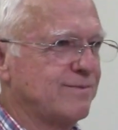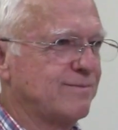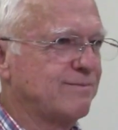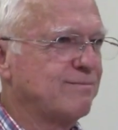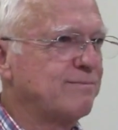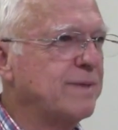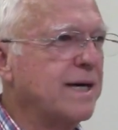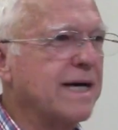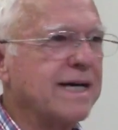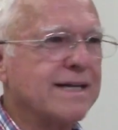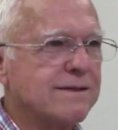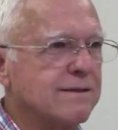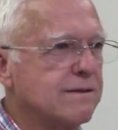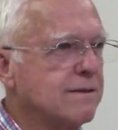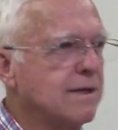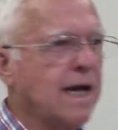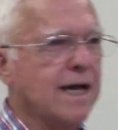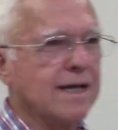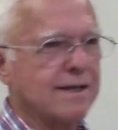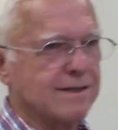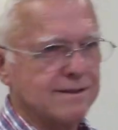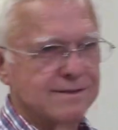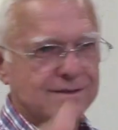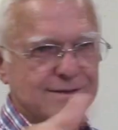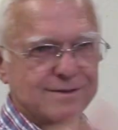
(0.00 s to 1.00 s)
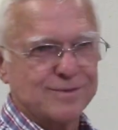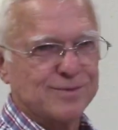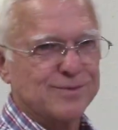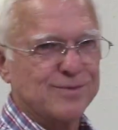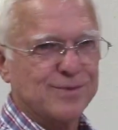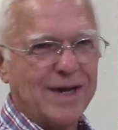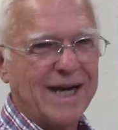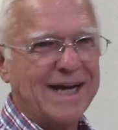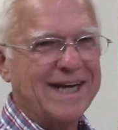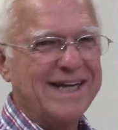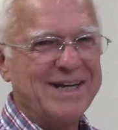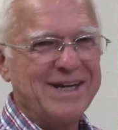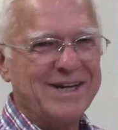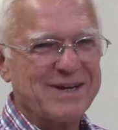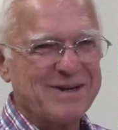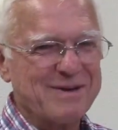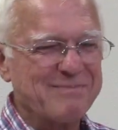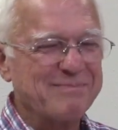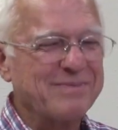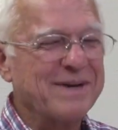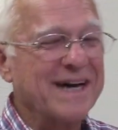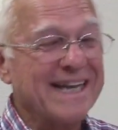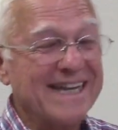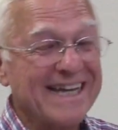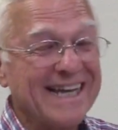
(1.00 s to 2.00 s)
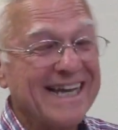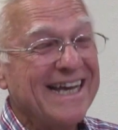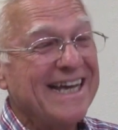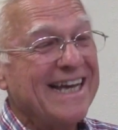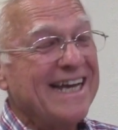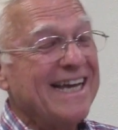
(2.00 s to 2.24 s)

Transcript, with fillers: but not right here. But